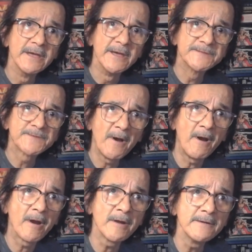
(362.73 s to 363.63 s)
It's
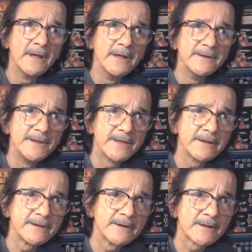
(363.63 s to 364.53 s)
hard to get
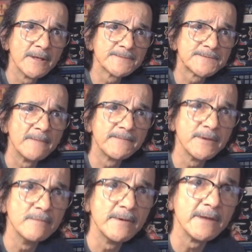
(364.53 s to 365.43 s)
a good close-up
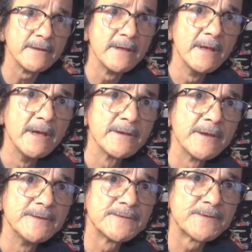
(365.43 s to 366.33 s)
view of it
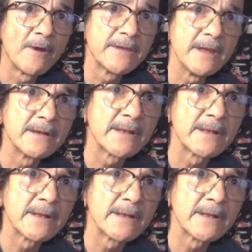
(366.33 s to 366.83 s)
because you start getting